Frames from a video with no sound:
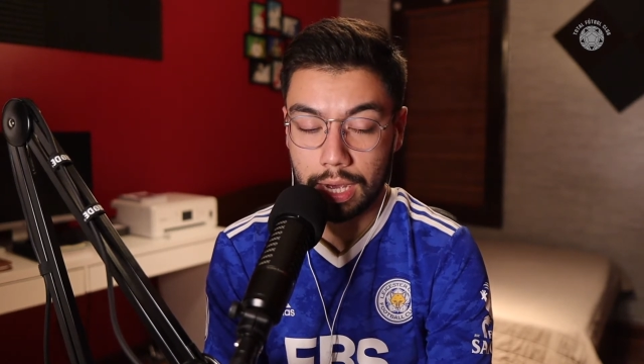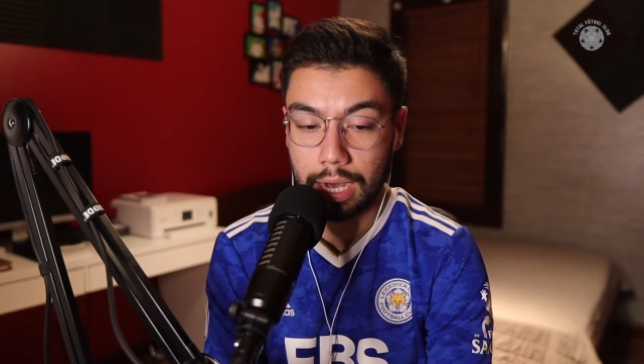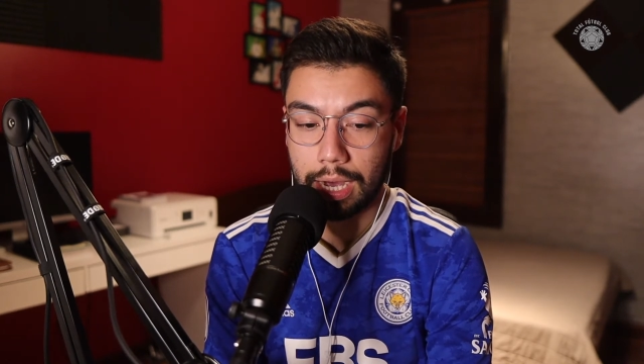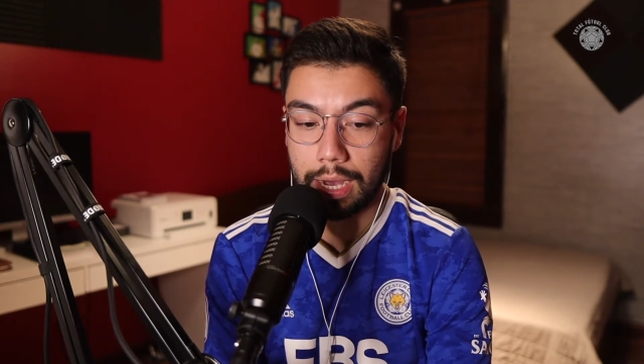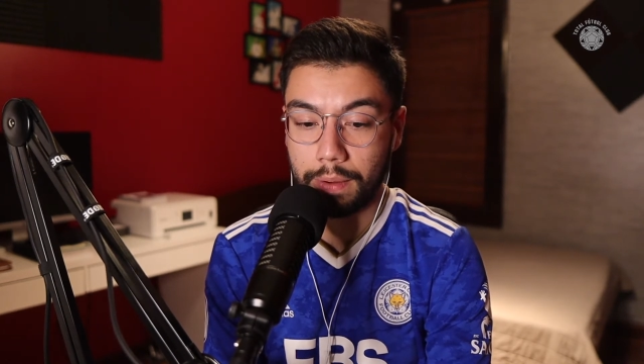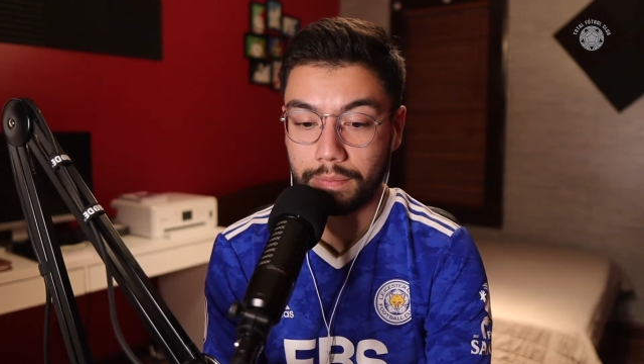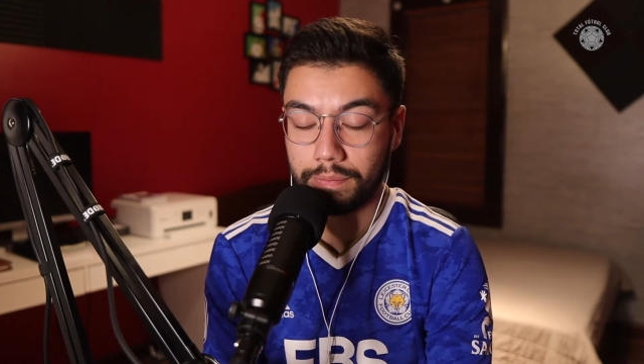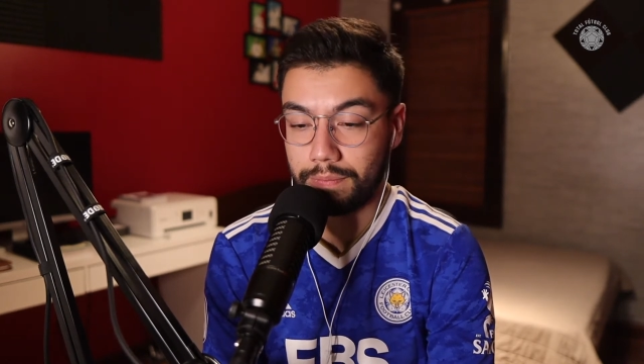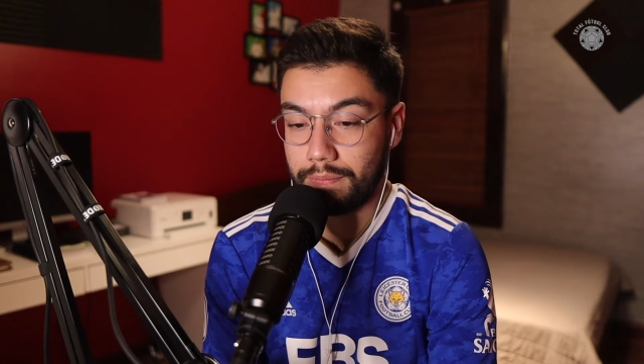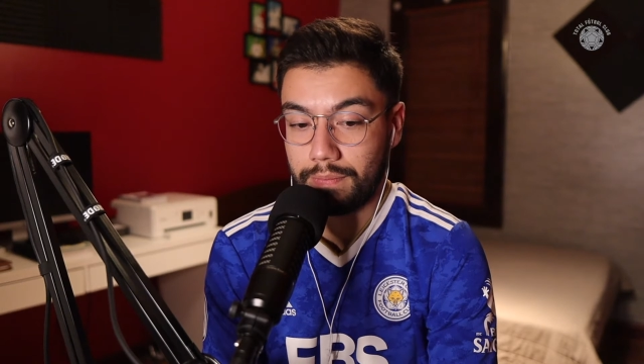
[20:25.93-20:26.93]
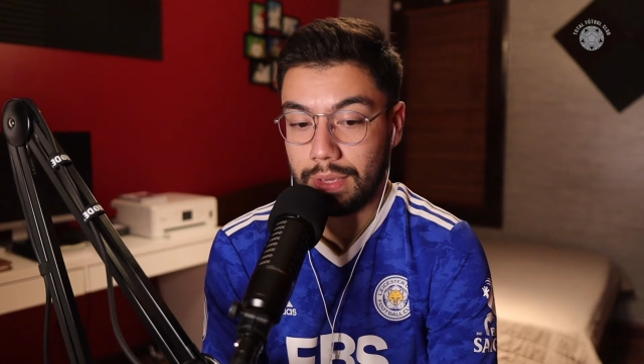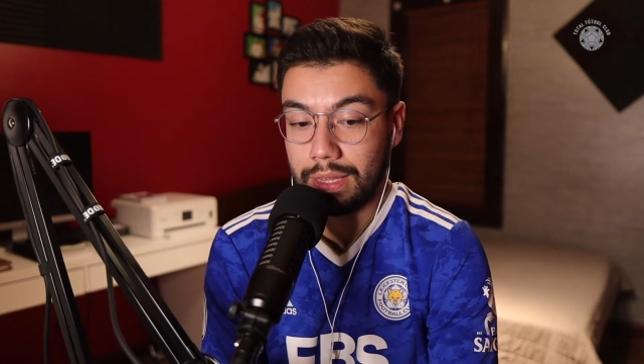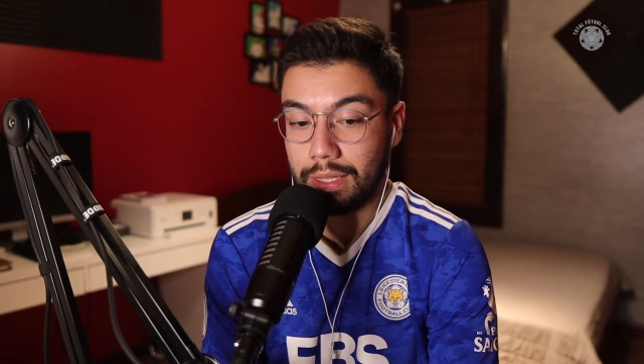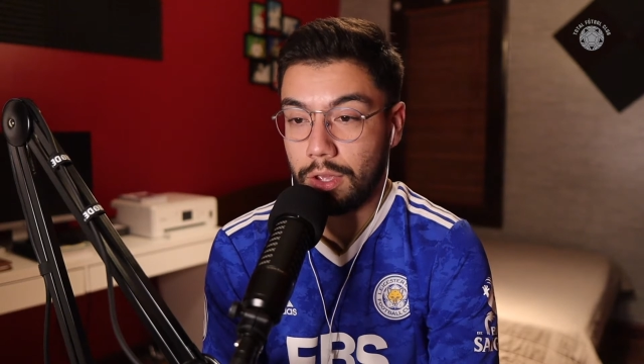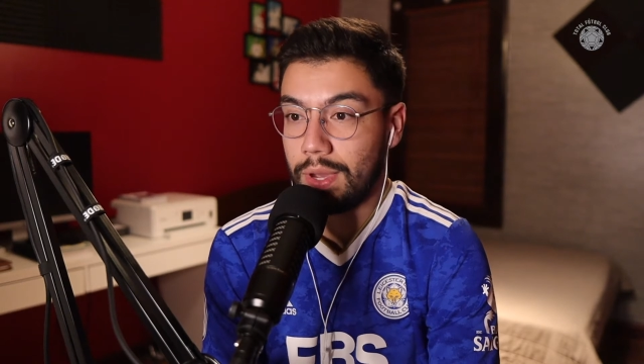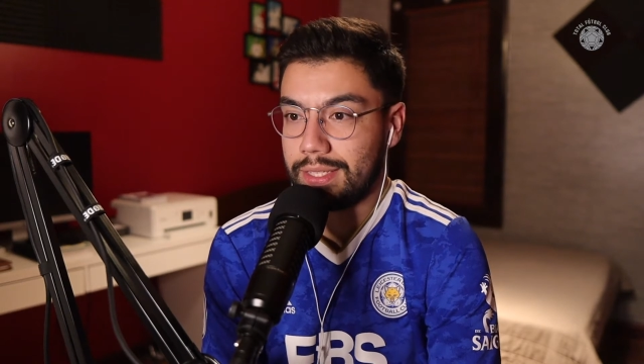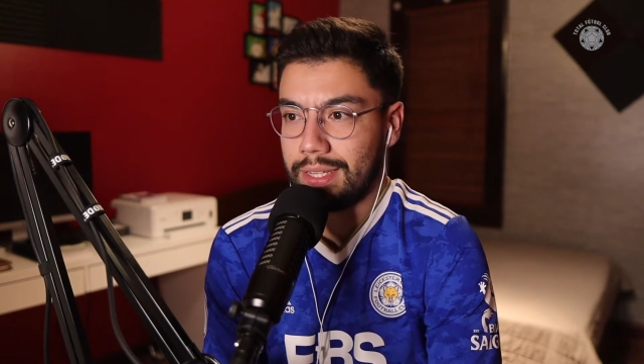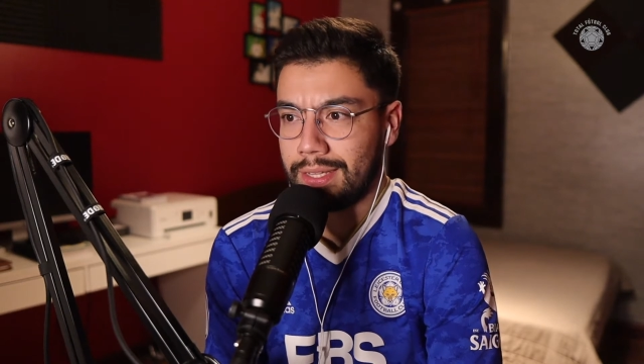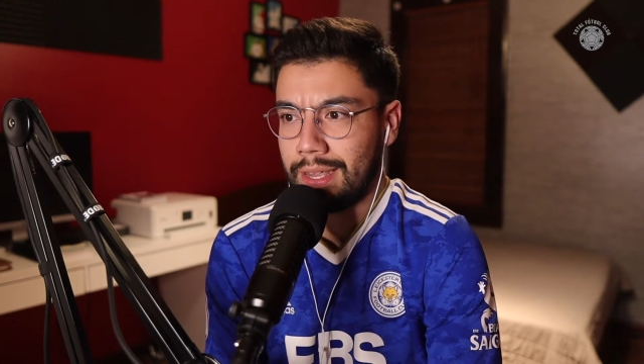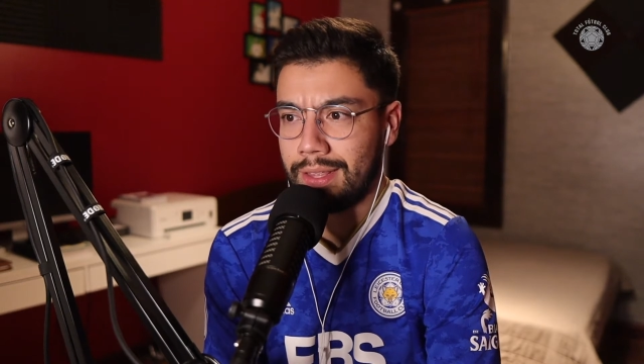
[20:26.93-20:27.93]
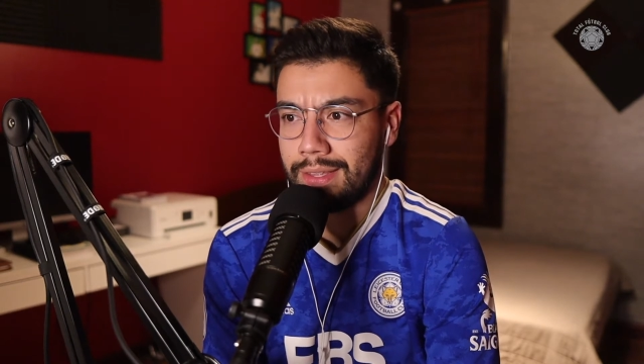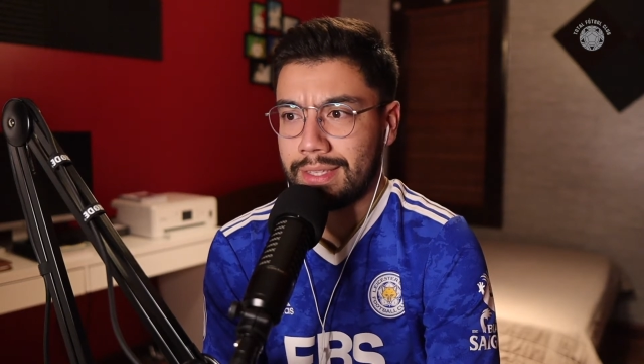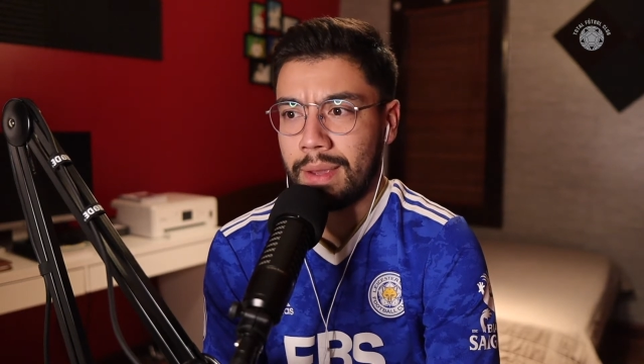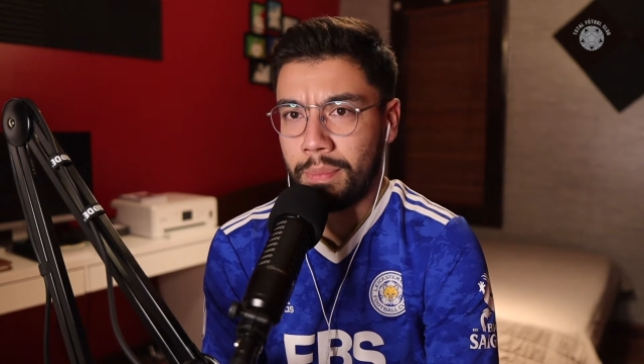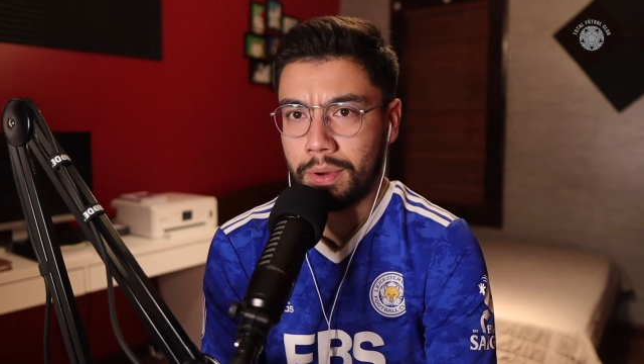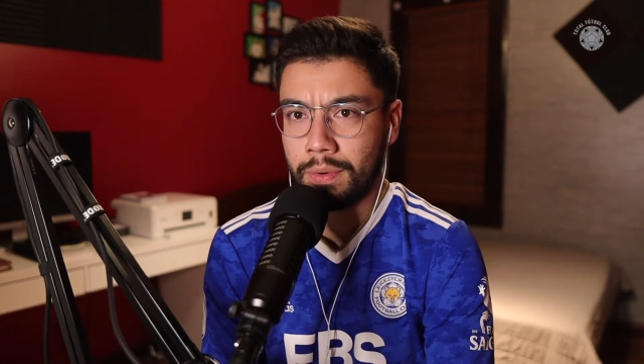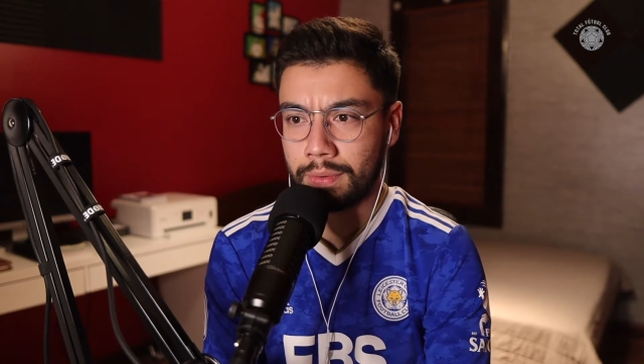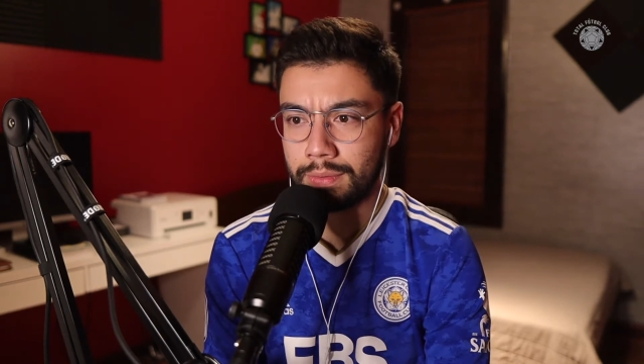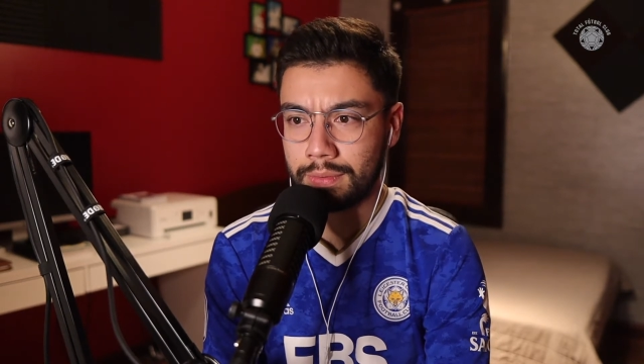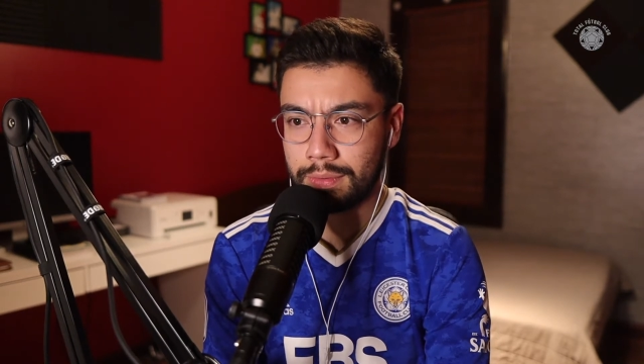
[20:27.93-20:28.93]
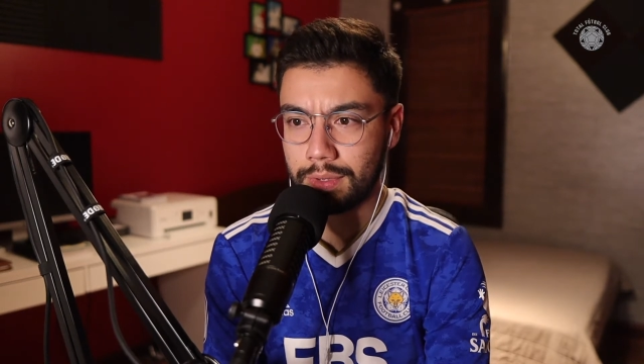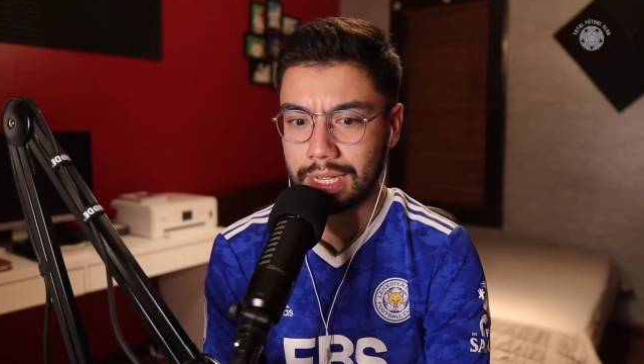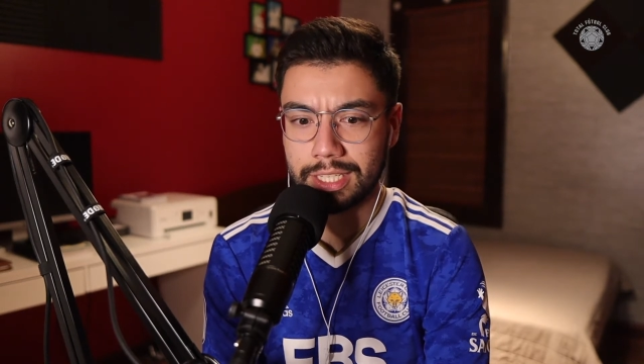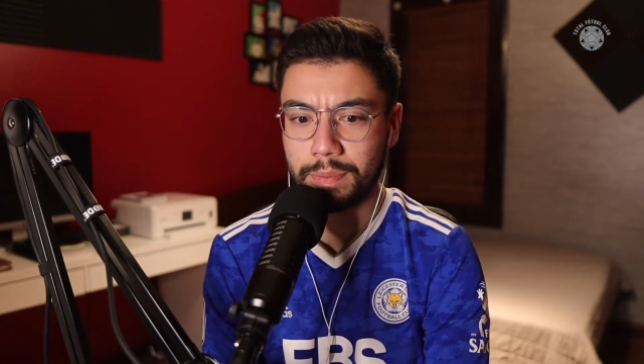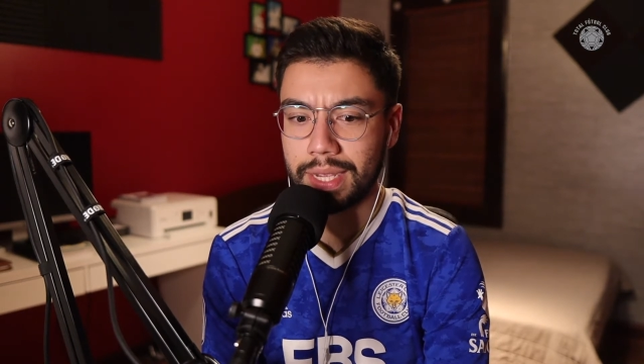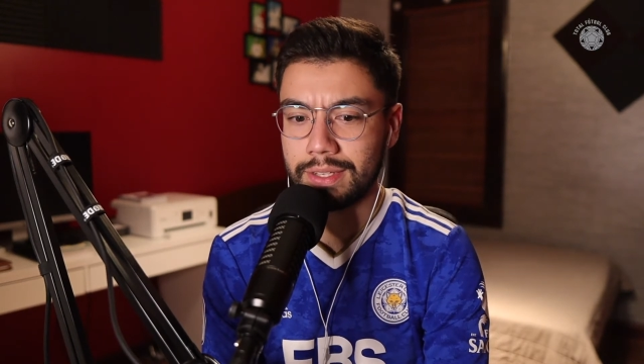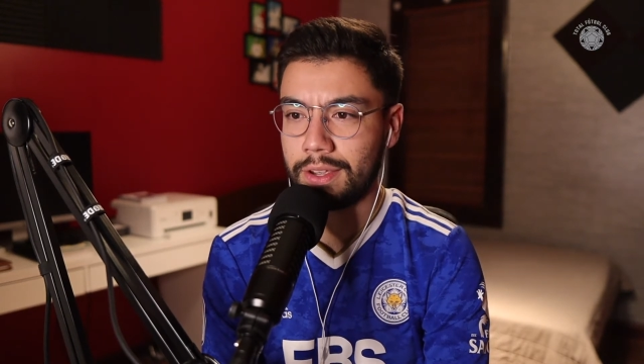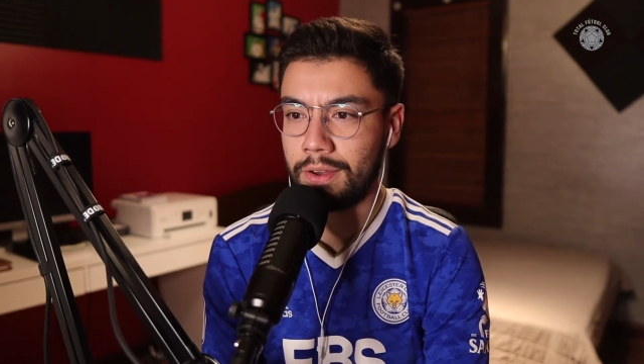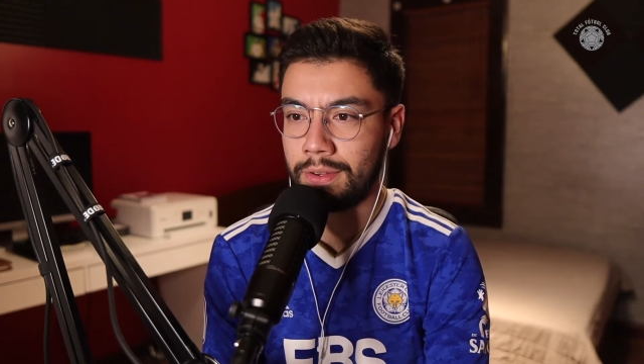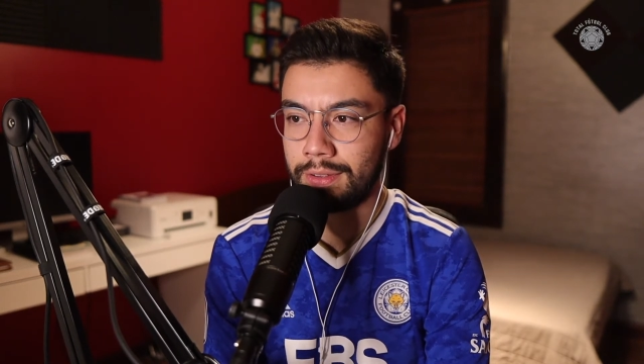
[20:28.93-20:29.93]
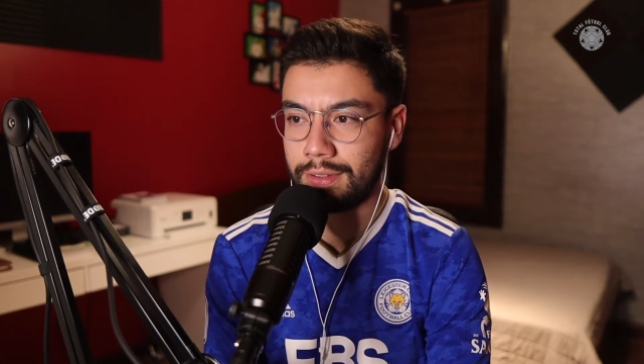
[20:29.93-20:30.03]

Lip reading: And the U.S. dictated the tempo against Mexico.